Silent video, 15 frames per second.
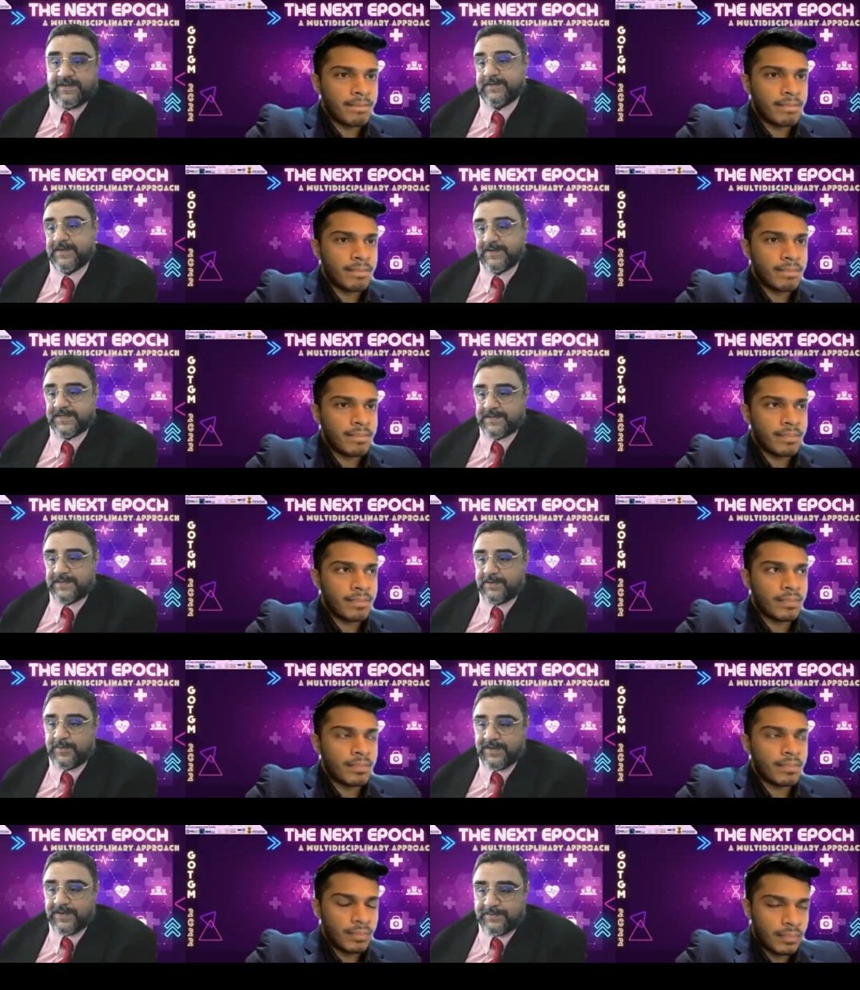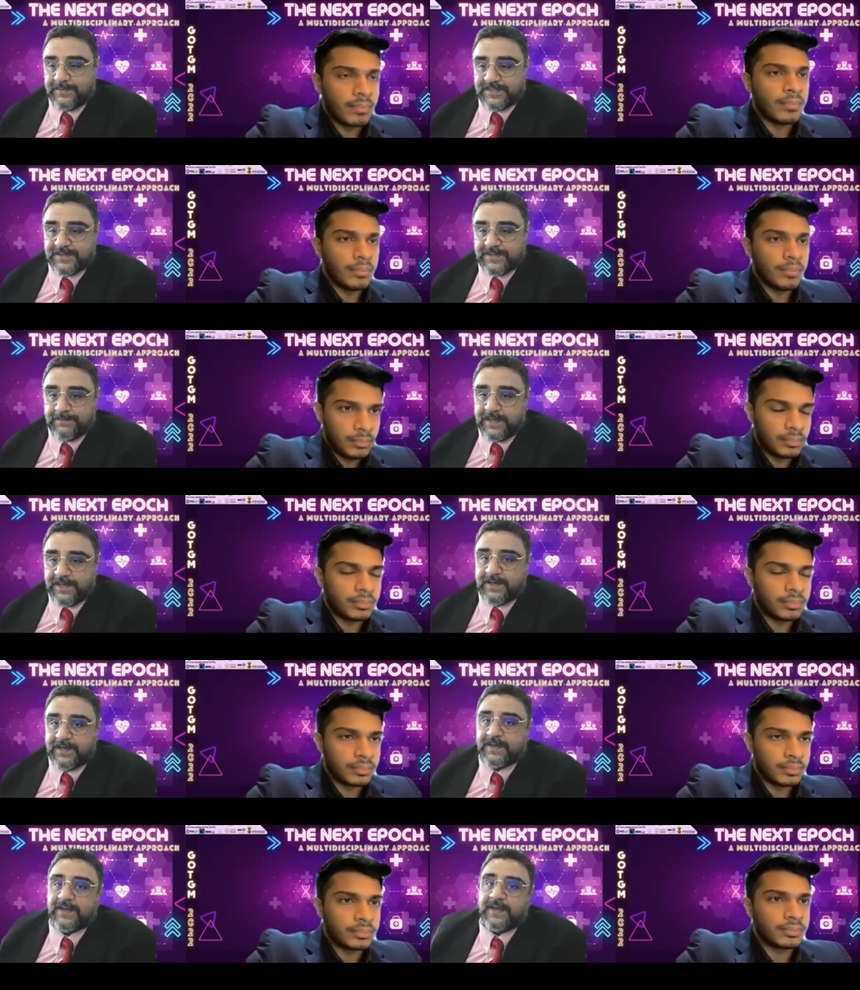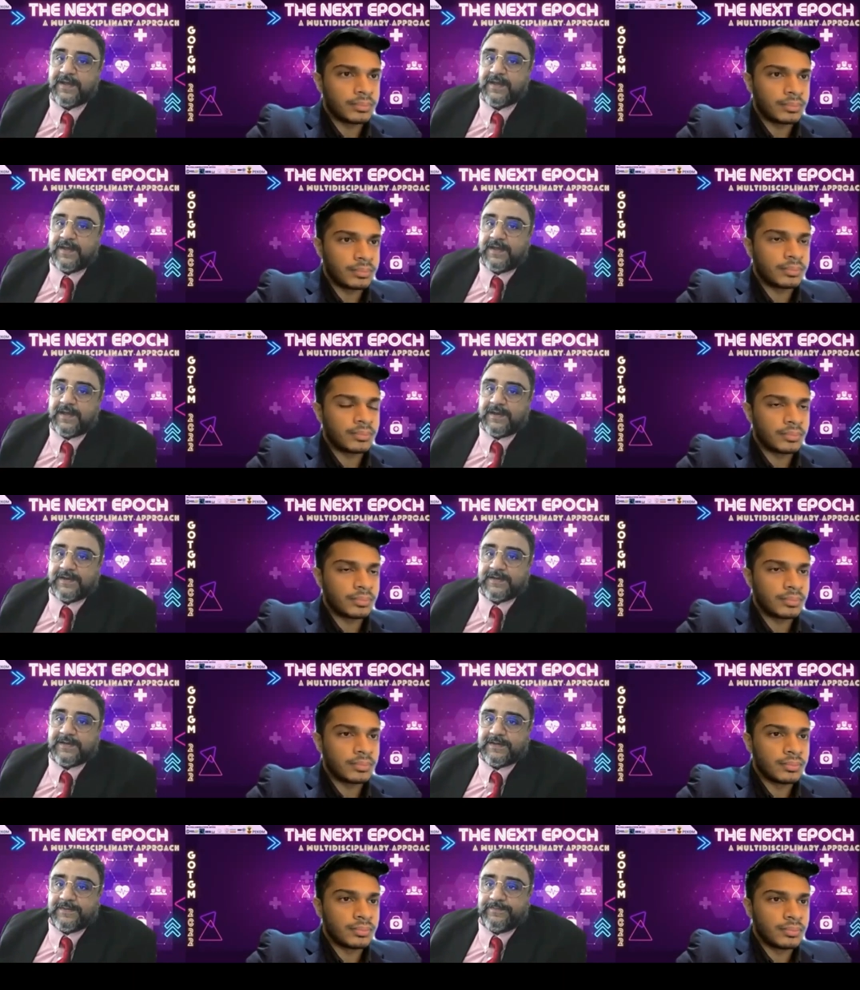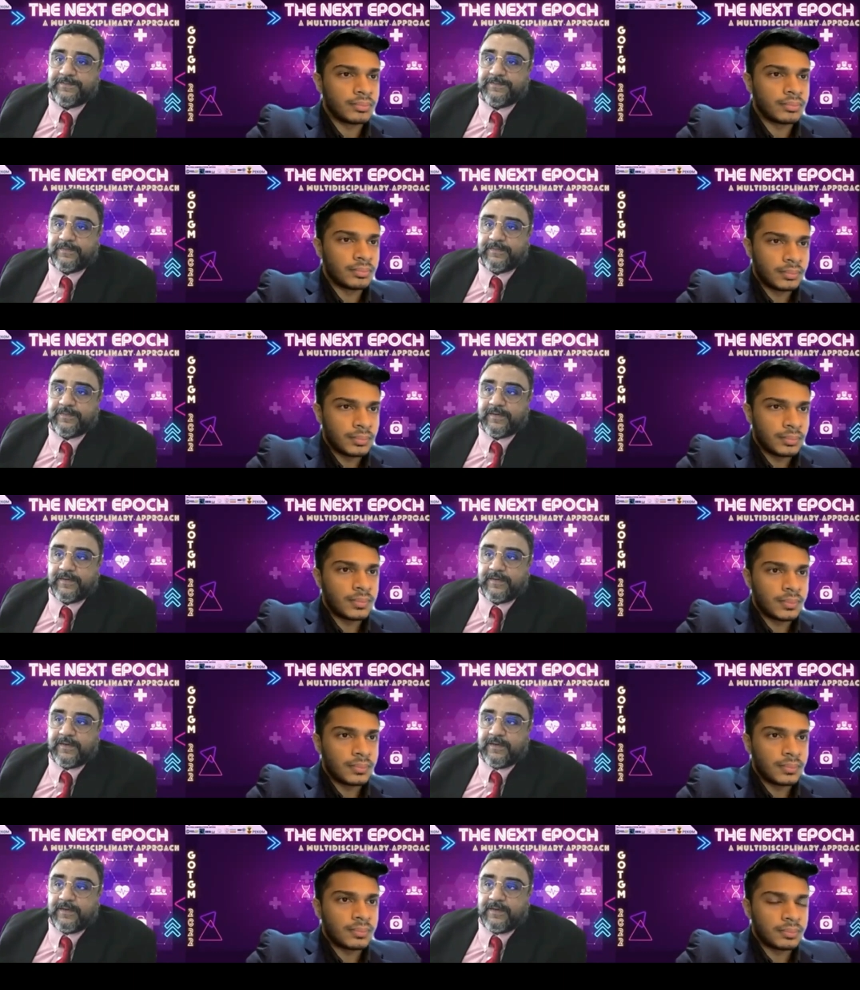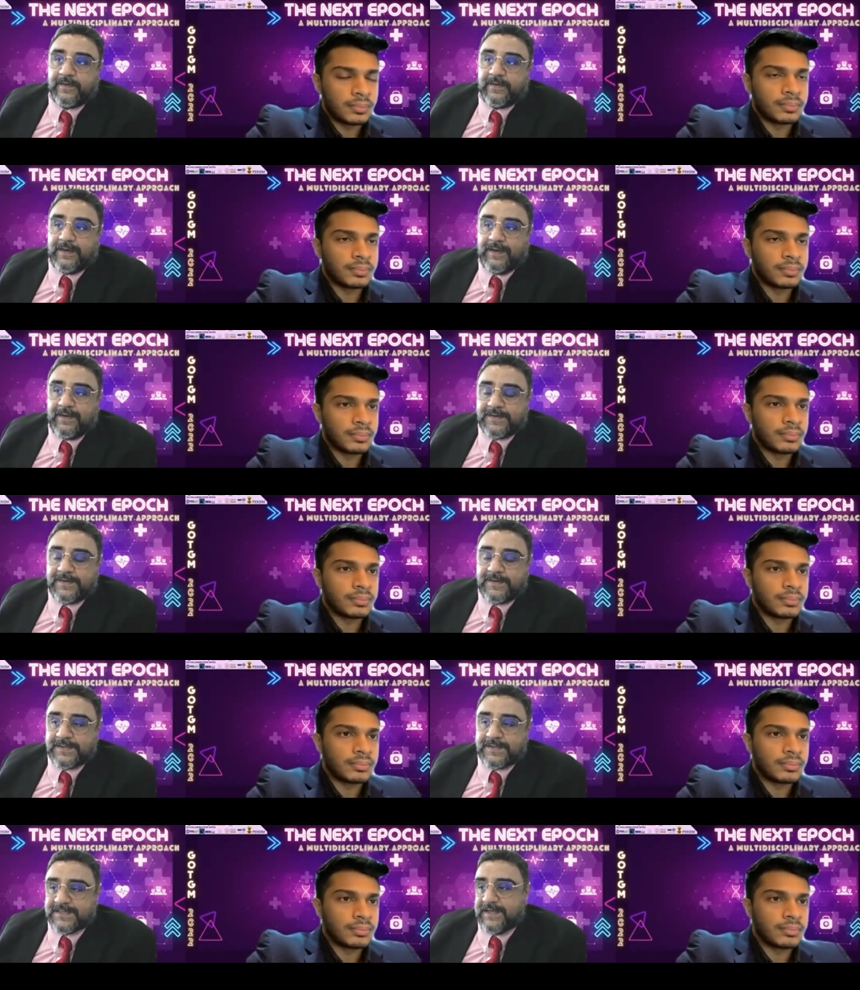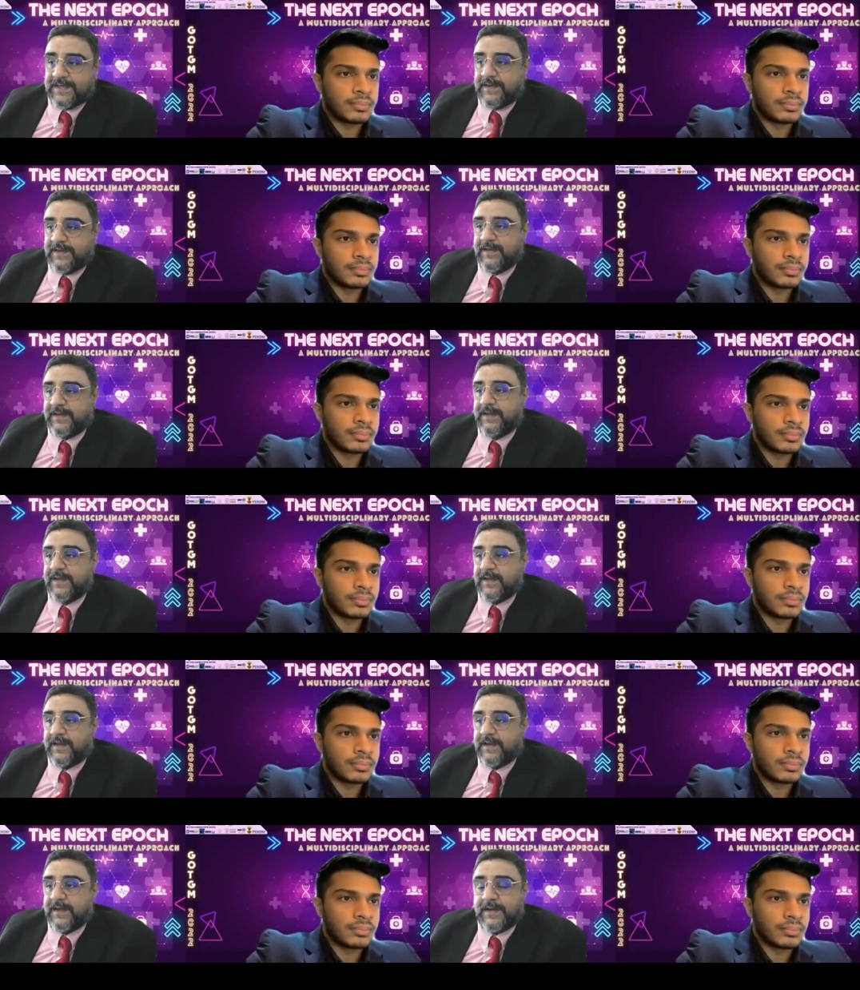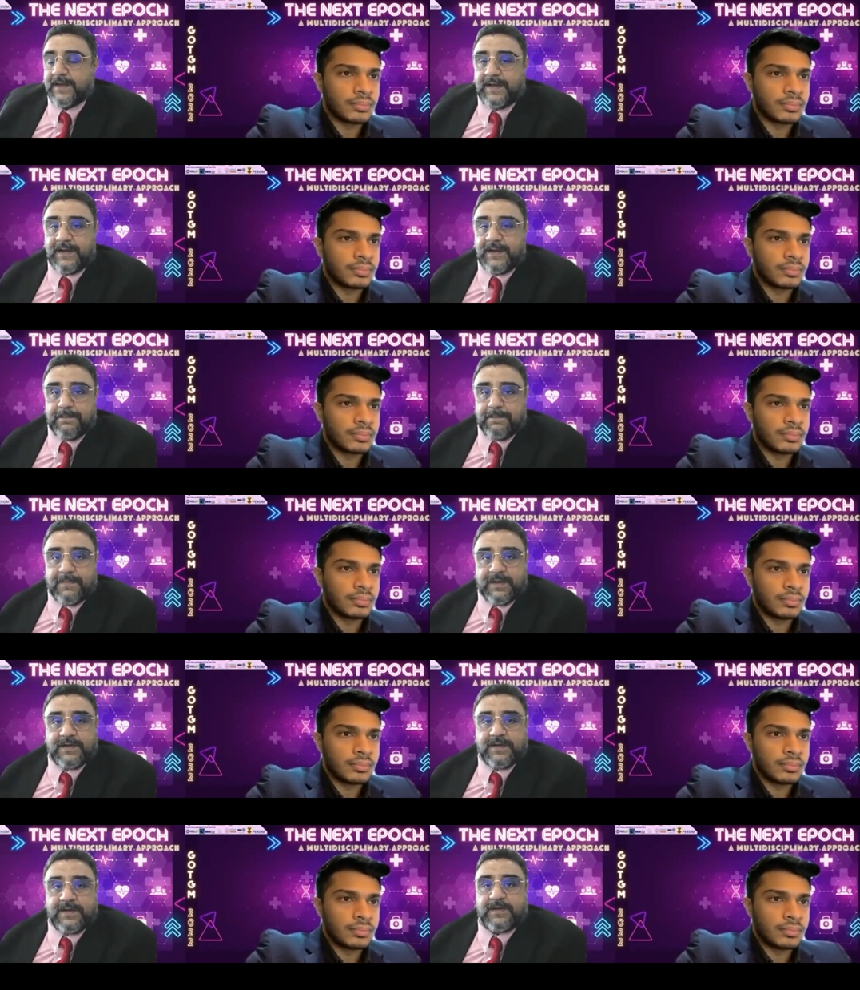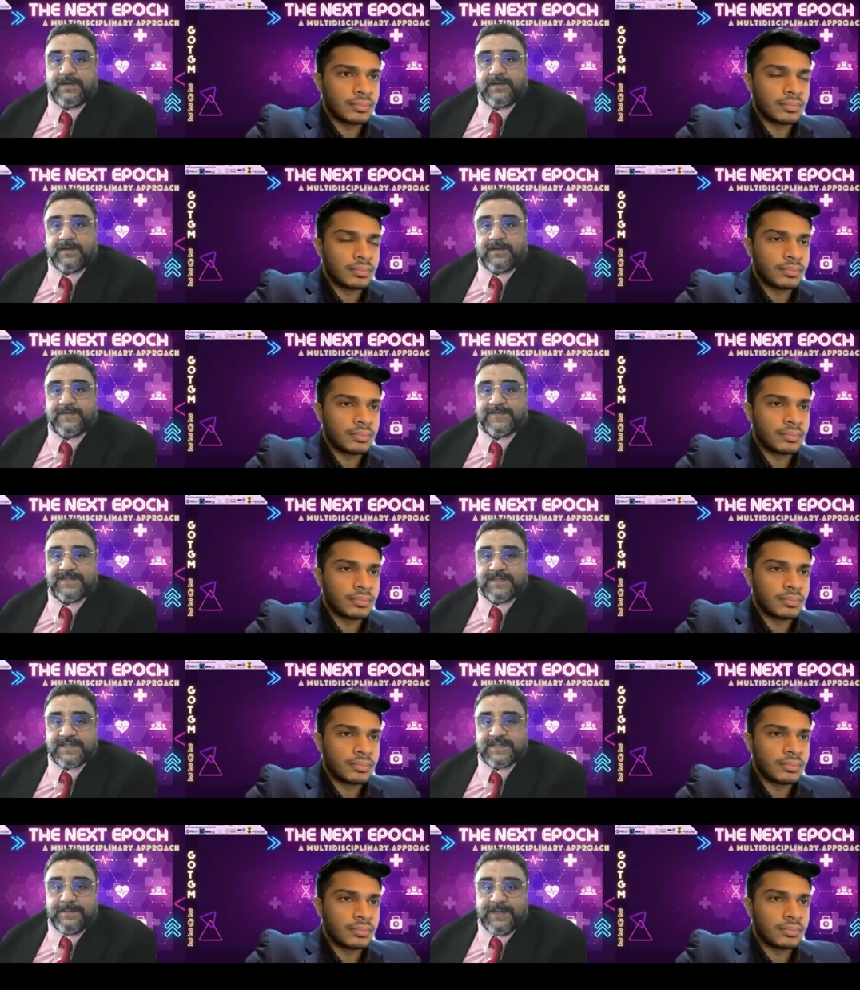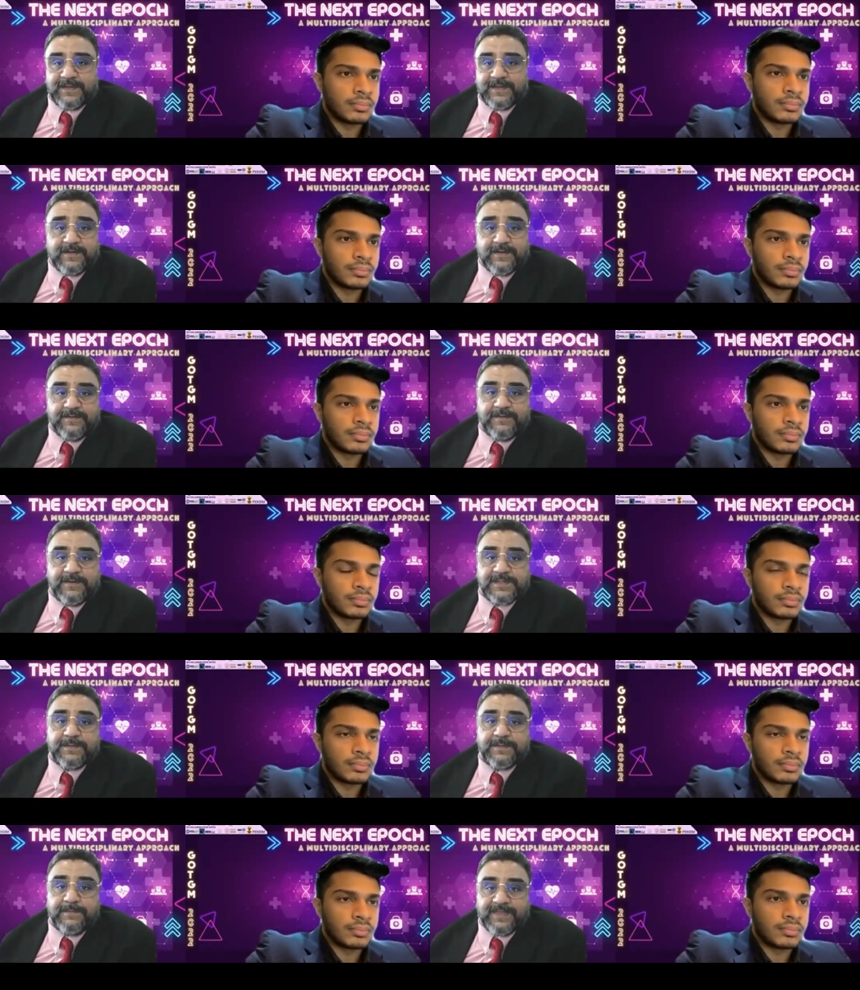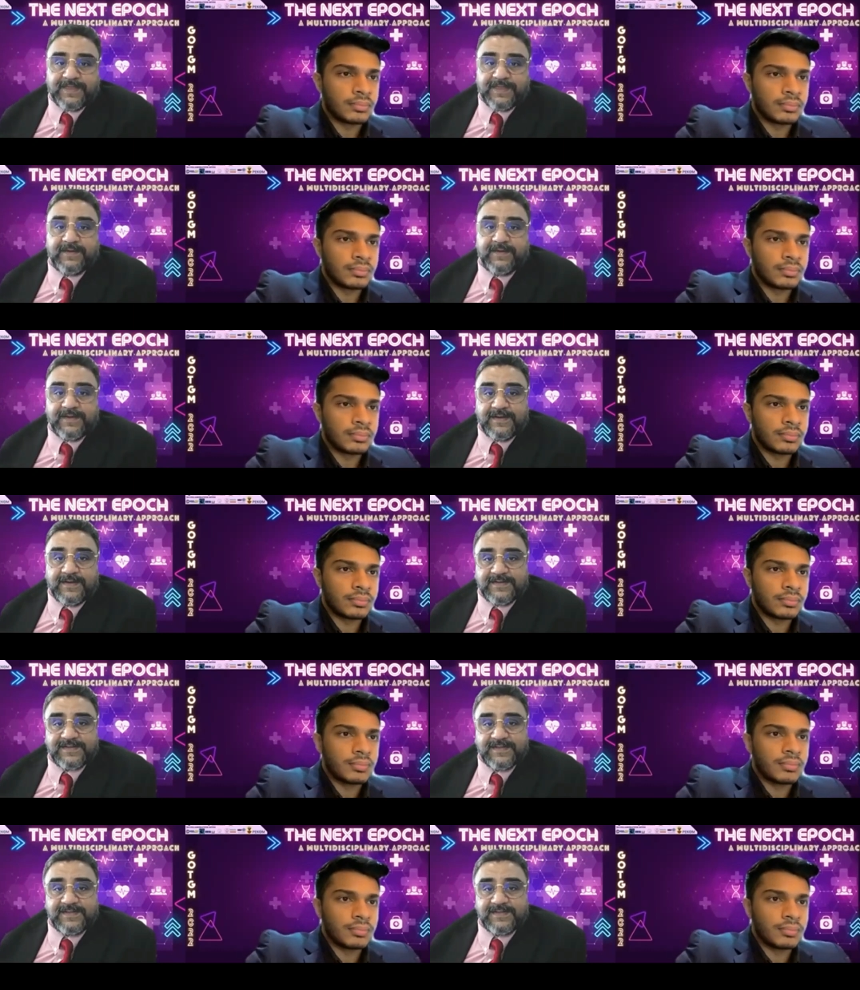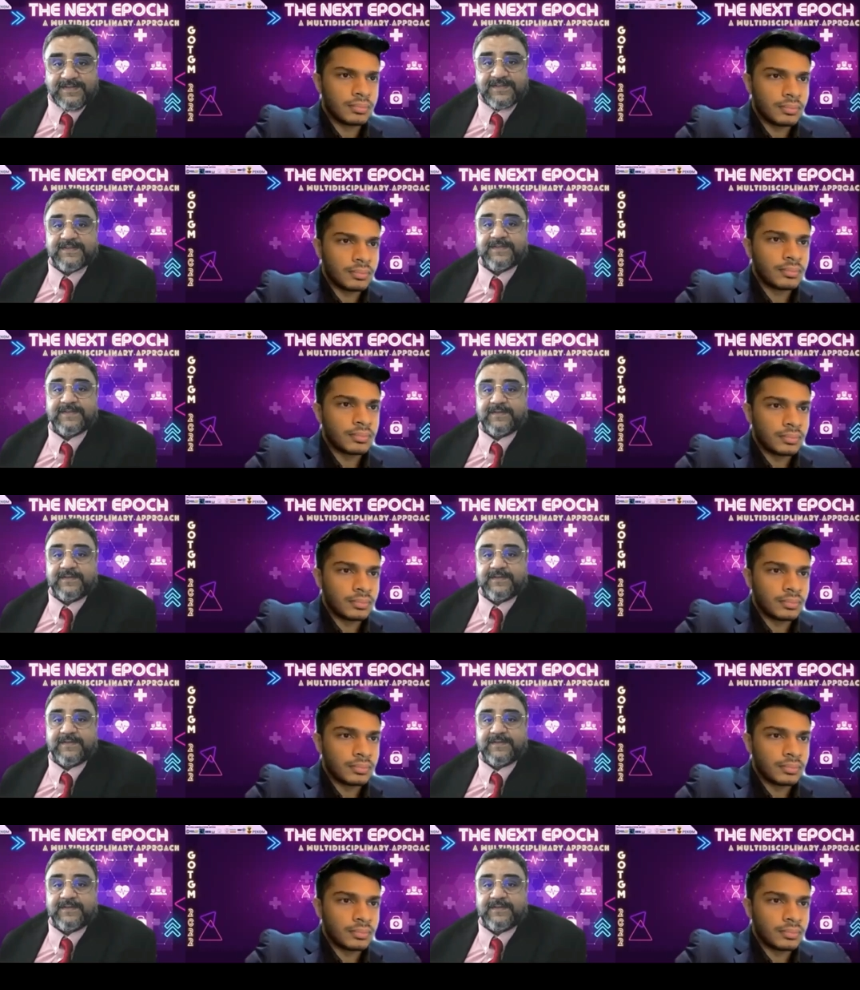Speaker 1: Because I think vitamins are big. Um, interestingly, a number of systematic reviews and meta-analysis